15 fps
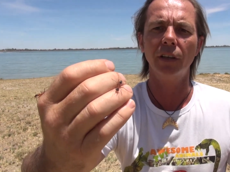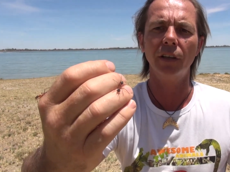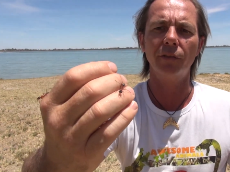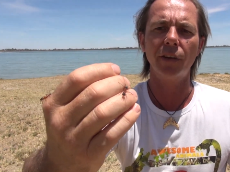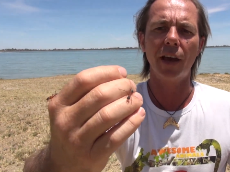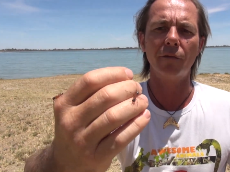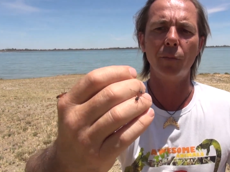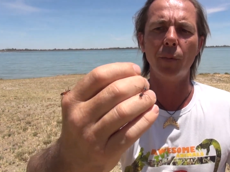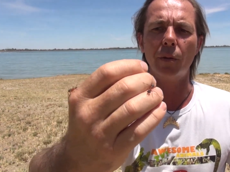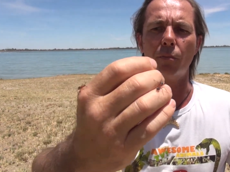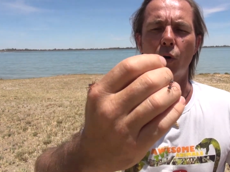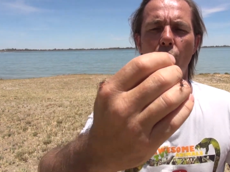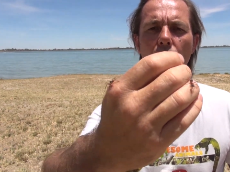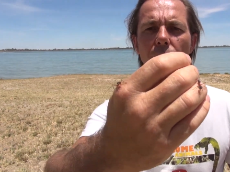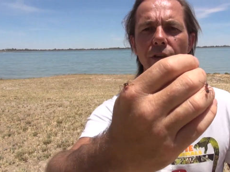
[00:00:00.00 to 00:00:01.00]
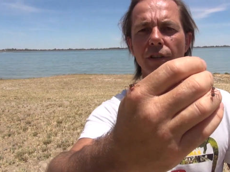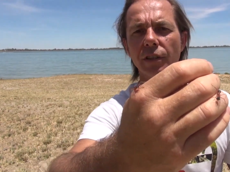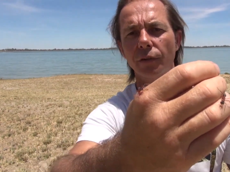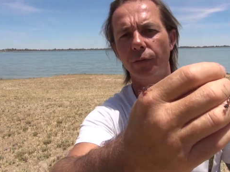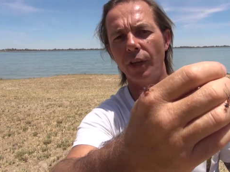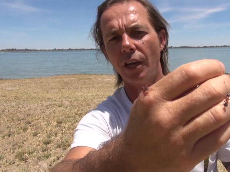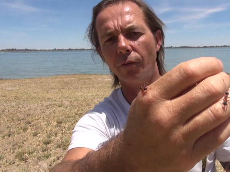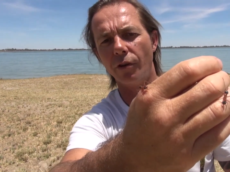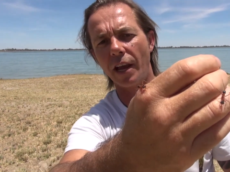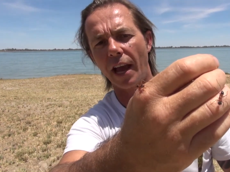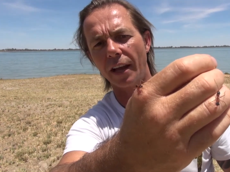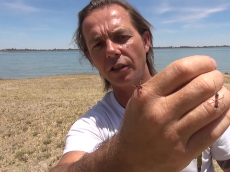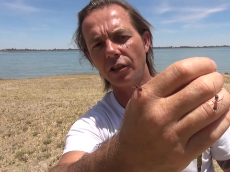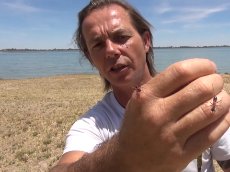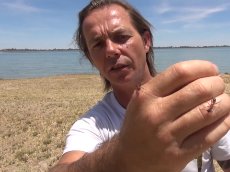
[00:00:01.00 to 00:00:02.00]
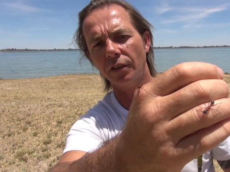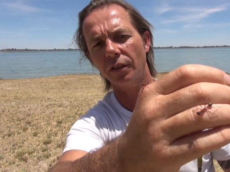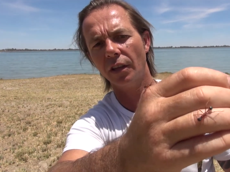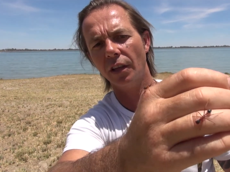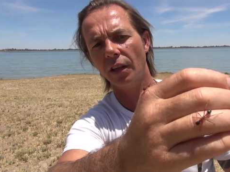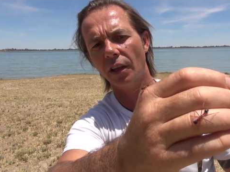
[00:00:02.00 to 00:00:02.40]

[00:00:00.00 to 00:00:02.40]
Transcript: if you have a bit more of a severe reaction,